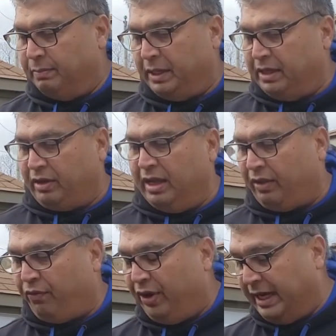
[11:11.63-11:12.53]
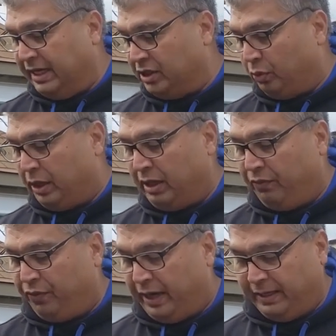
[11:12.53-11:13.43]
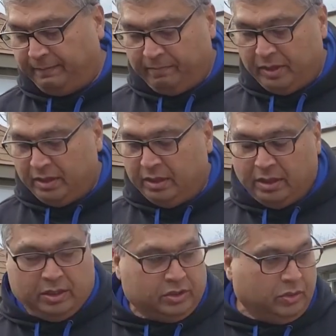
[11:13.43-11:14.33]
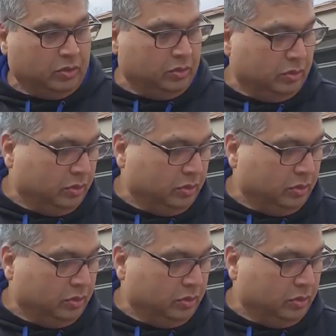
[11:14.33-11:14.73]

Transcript: but it's fine, it's working fine. So